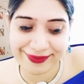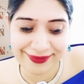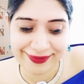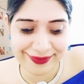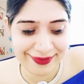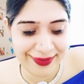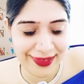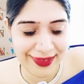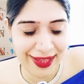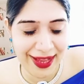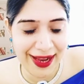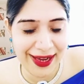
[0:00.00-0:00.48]

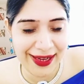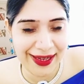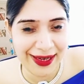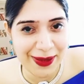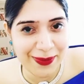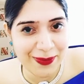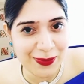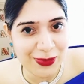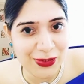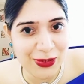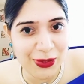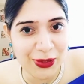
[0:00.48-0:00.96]
Then
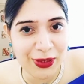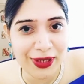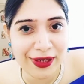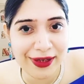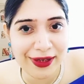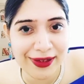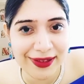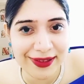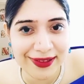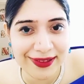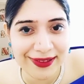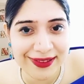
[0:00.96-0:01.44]
comes your
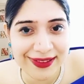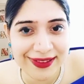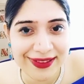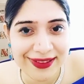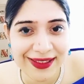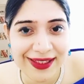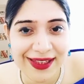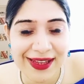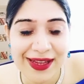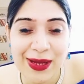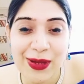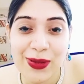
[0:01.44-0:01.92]
earth,
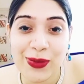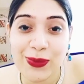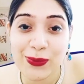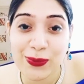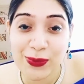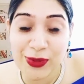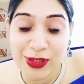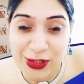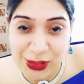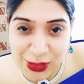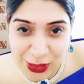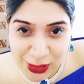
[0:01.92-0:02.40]

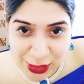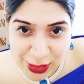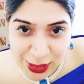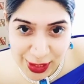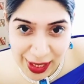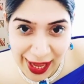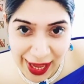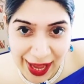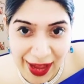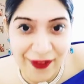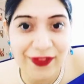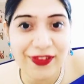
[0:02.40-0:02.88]
which
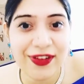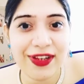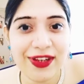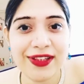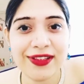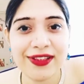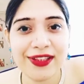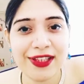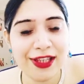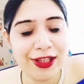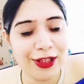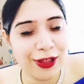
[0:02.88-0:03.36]

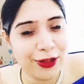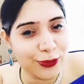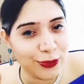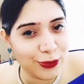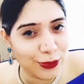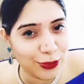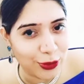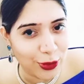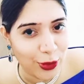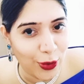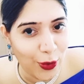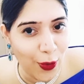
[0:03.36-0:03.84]
everything you
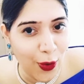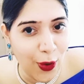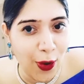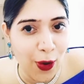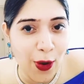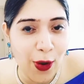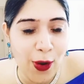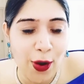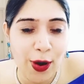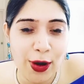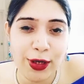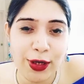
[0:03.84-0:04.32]

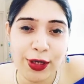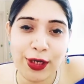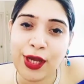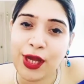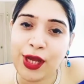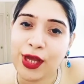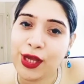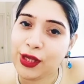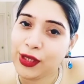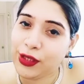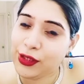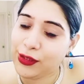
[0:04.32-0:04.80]
thought,
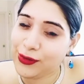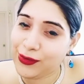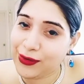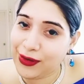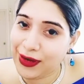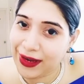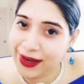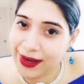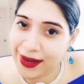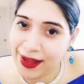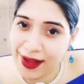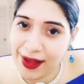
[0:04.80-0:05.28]
you
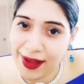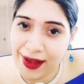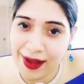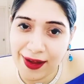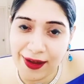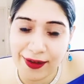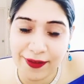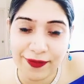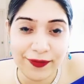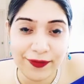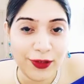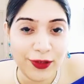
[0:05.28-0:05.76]

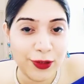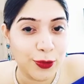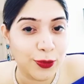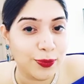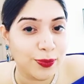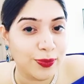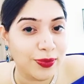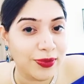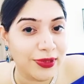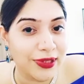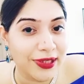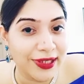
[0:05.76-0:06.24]
loved, you
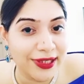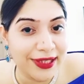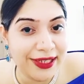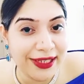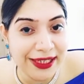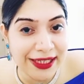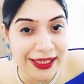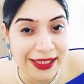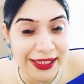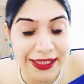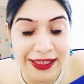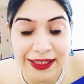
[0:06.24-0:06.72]

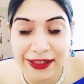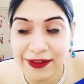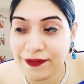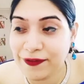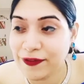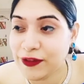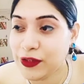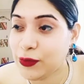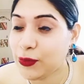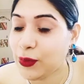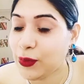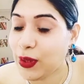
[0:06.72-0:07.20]

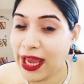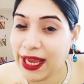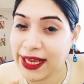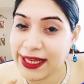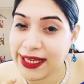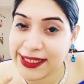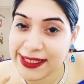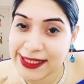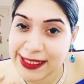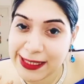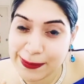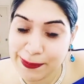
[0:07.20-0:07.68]
believed, you
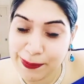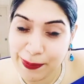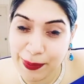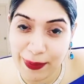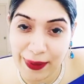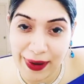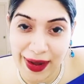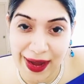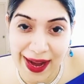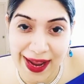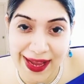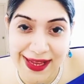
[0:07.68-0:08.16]

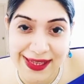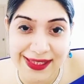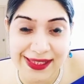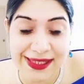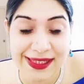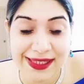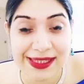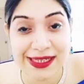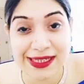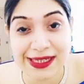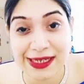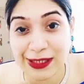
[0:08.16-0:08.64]

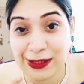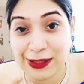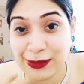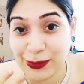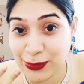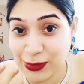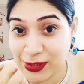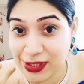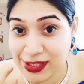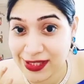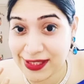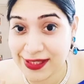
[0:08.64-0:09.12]
expressed, you
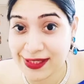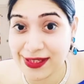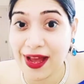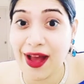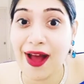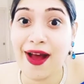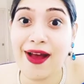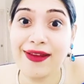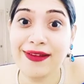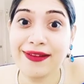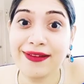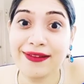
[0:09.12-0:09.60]

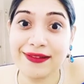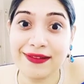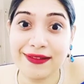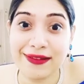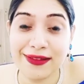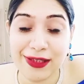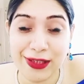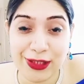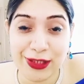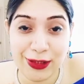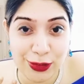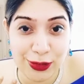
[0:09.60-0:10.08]

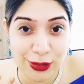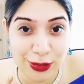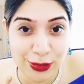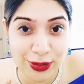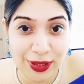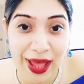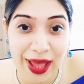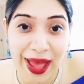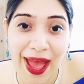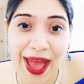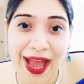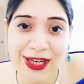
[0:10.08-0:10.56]
desired, you took
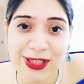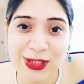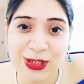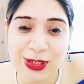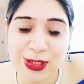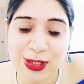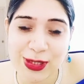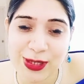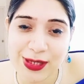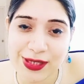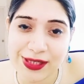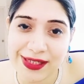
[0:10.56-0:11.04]

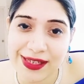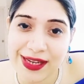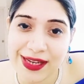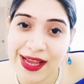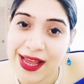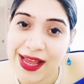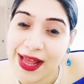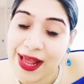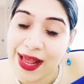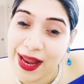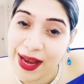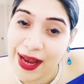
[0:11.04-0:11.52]
action.
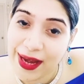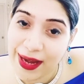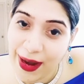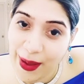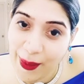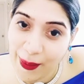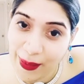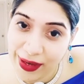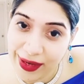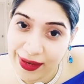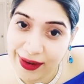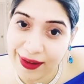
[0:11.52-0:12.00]
Now
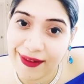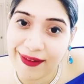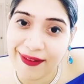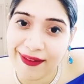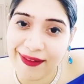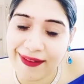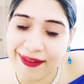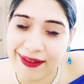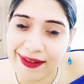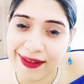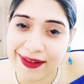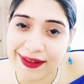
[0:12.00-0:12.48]
in
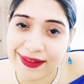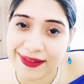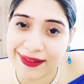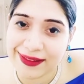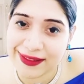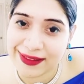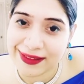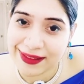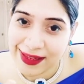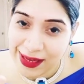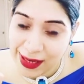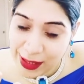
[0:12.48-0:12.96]
earth,
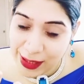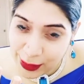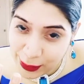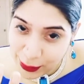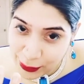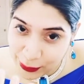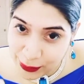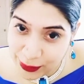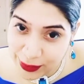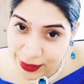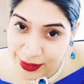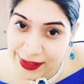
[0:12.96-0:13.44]
to
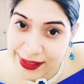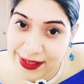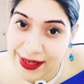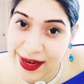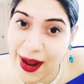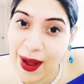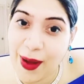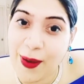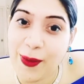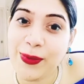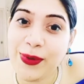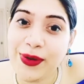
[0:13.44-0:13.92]

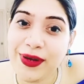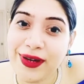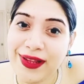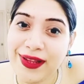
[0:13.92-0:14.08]
ground